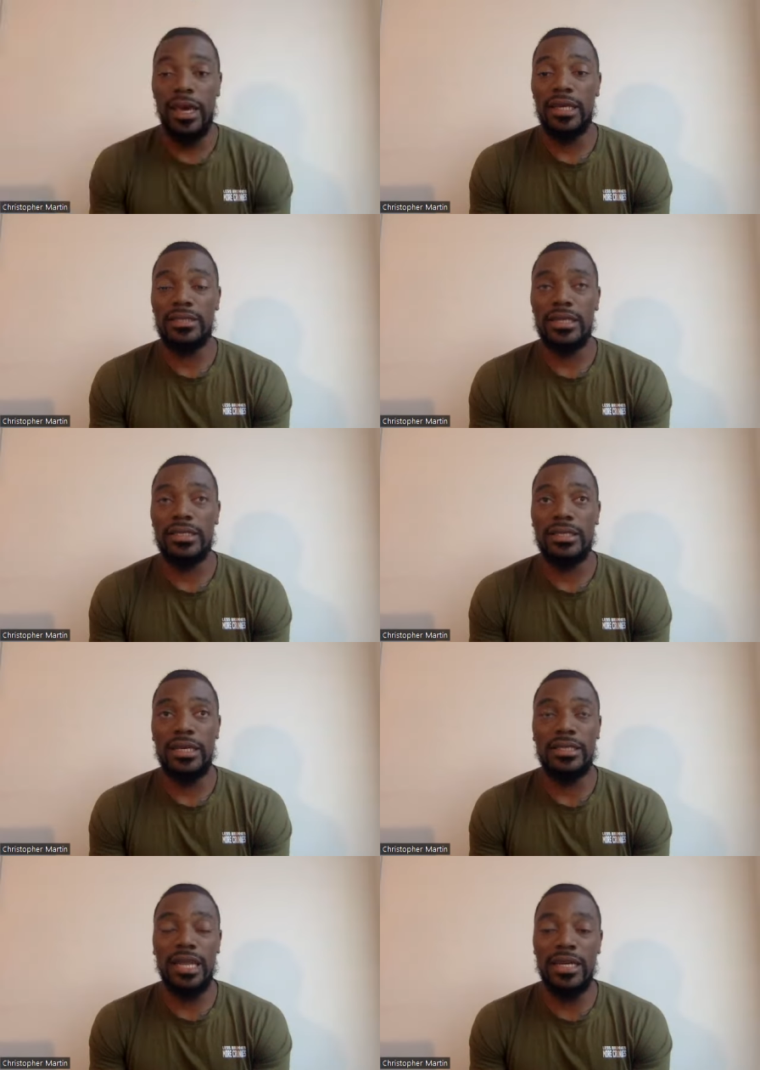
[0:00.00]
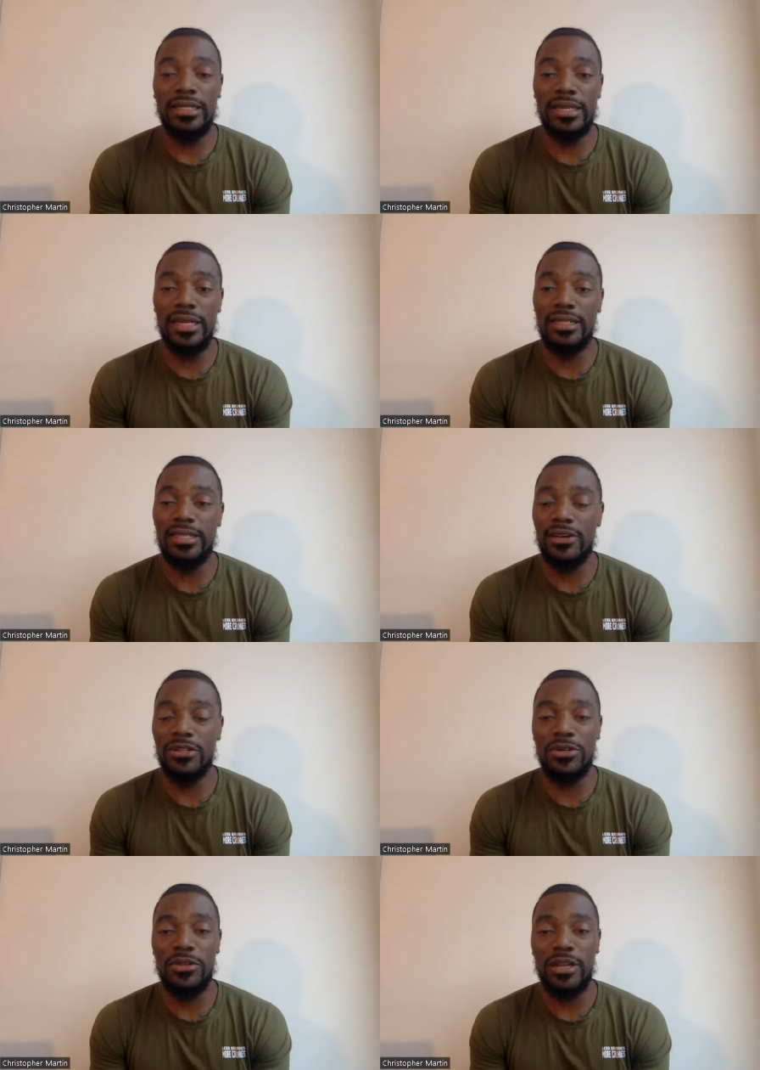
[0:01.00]
it's it's it's like a sin to tell the
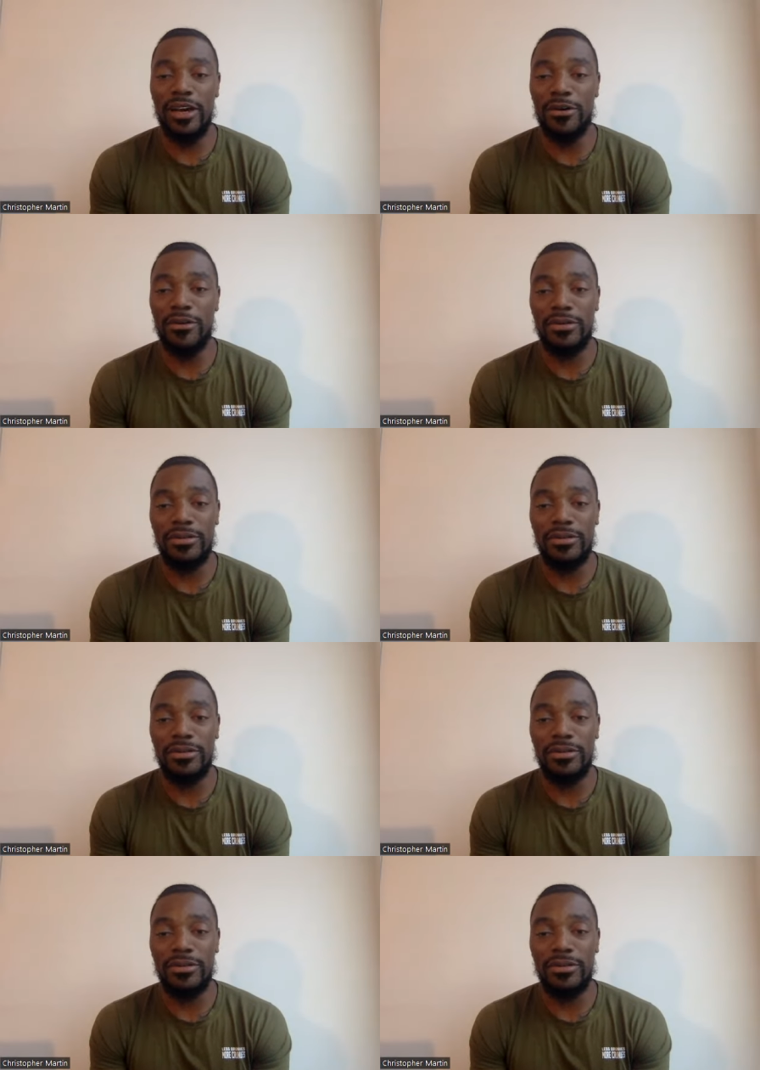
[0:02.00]
truth now.